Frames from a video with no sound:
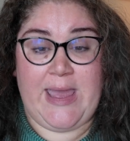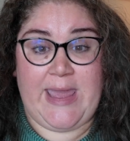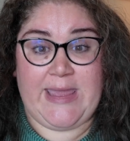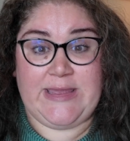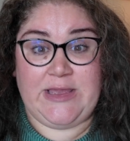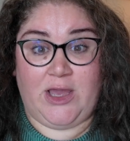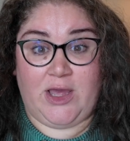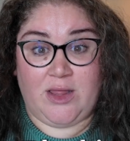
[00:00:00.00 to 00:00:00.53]

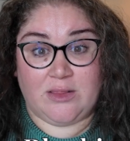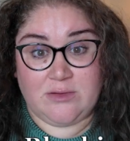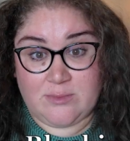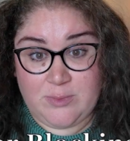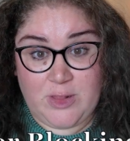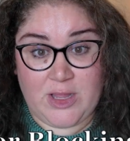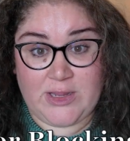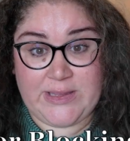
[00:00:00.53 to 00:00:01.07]
a color
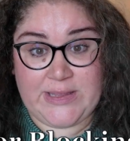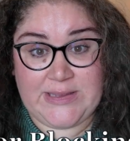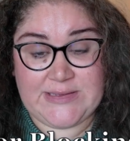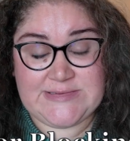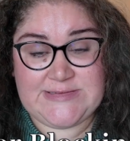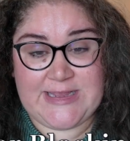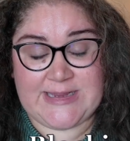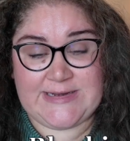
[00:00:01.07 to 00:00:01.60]
blocking
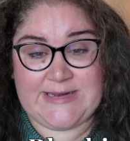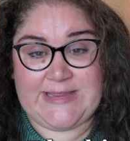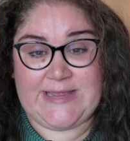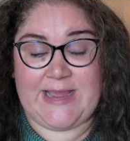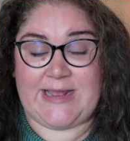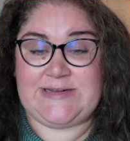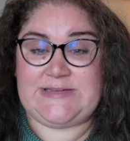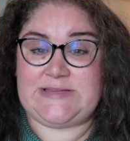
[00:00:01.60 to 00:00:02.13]
technique.
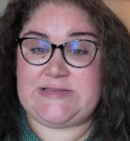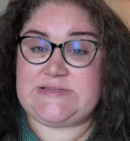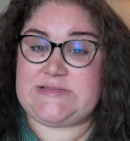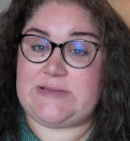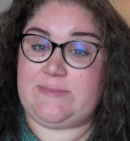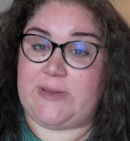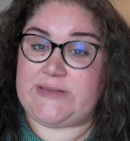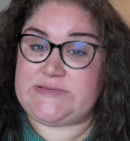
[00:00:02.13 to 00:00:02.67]
I did this
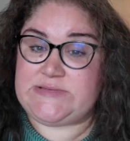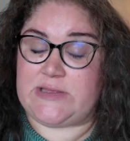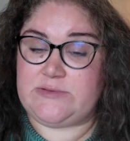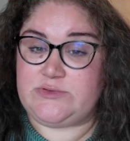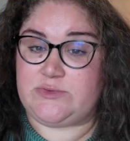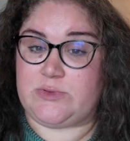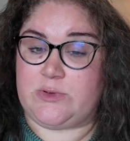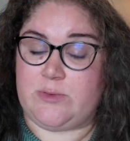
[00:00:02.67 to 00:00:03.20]
in my
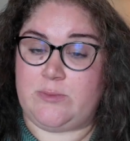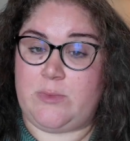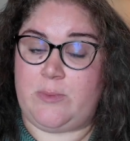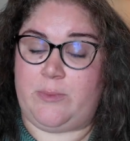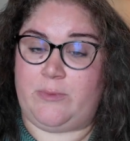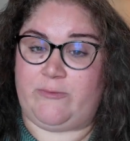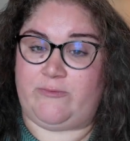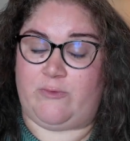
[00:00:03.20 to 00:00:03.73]
son's room
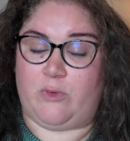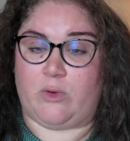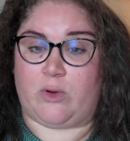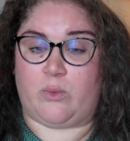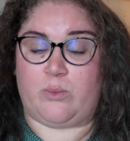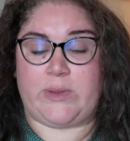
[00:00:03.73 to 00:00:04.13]
before